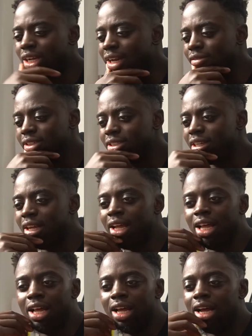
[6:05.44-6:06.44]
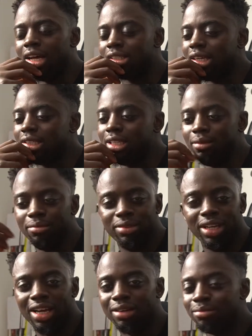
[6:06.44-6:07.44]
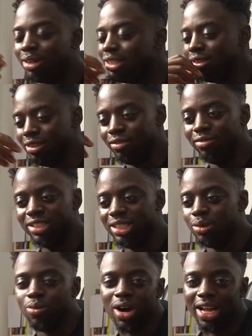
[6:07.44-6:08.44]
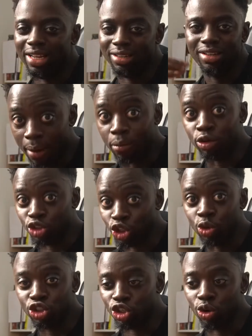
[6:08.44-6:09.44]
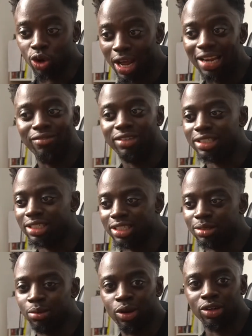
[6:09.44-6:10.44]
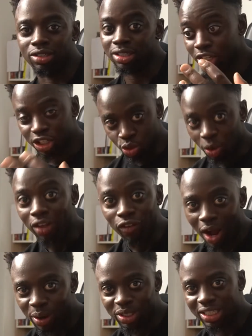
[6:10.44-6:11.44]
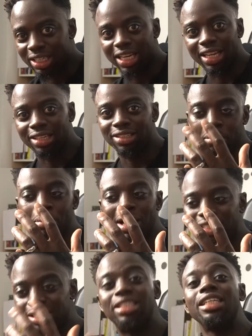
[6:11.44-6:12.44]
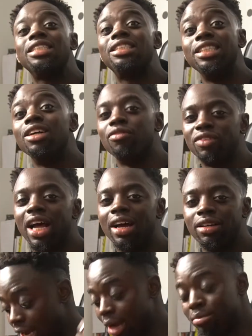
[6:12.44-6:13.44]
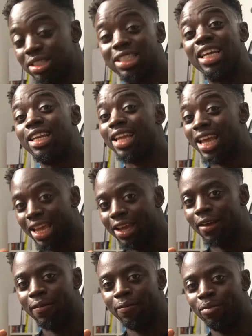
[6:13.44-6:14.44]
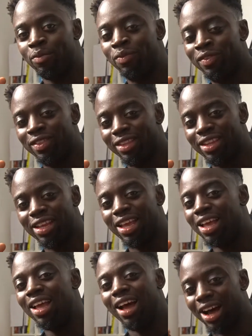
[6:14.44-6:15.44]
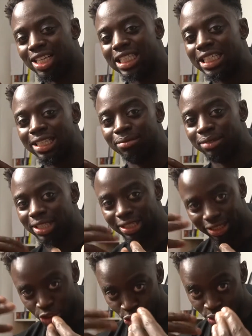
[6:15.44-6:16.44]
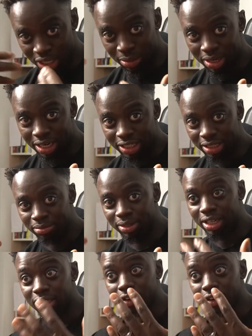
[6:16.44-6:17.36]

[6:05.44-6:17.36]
calories. I was like, Tim, yeah, but the reason why I'm on such low calories is because there's 24 hours in a day, about 16 of that I'm sitting here. I was like, Tim, this, you see me in the gym, it's